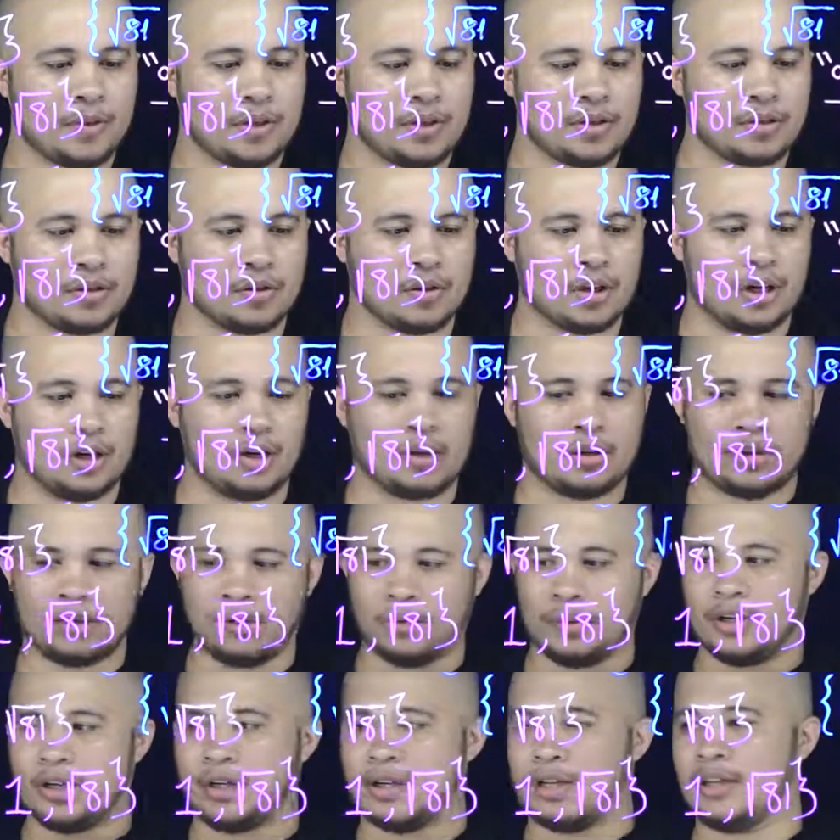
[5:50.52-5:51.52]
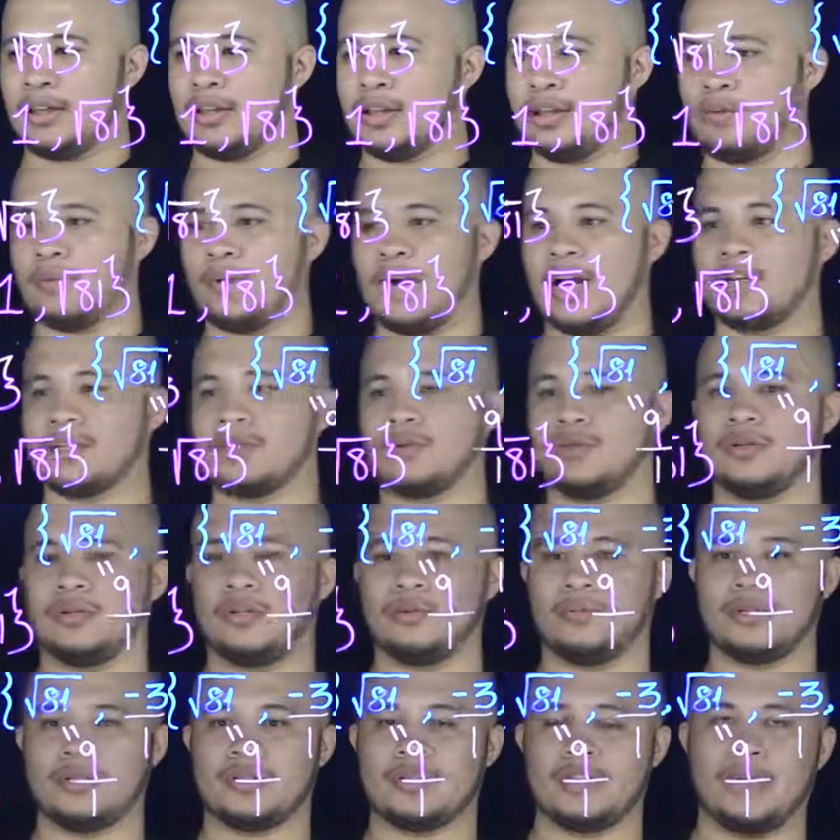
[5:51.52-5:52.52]
So they are included in the irrational
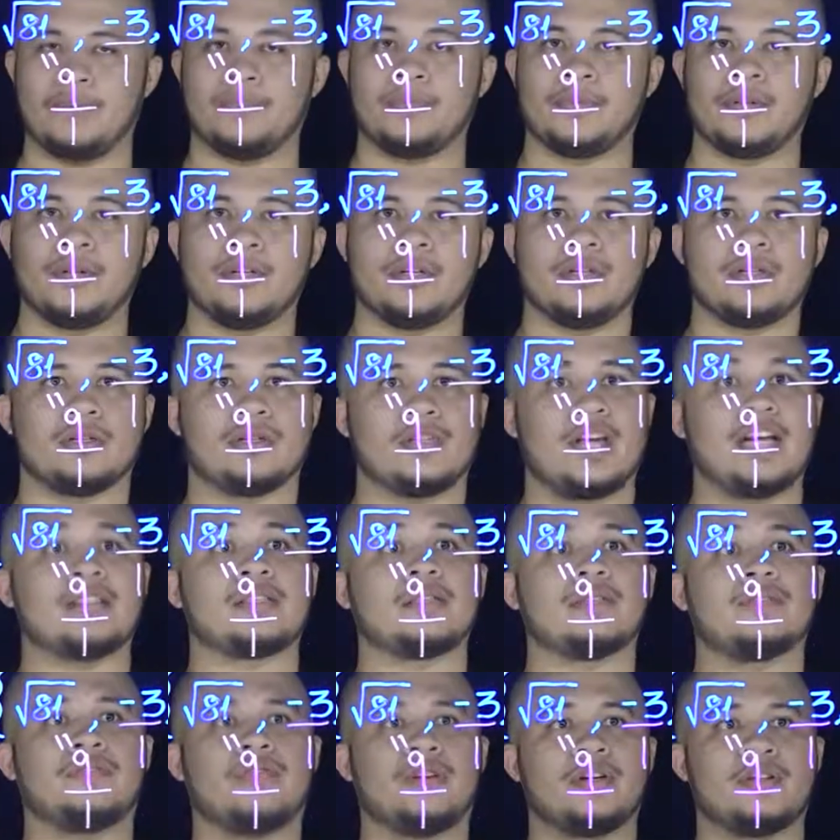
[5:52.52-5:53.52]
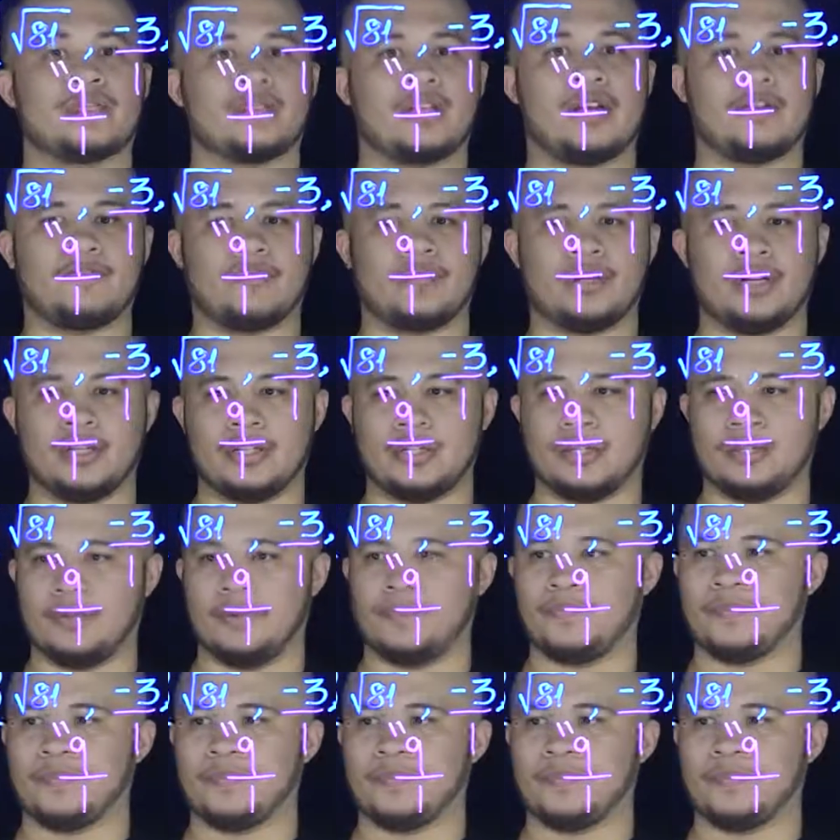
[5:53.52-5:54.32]
number set. So that's the first definition.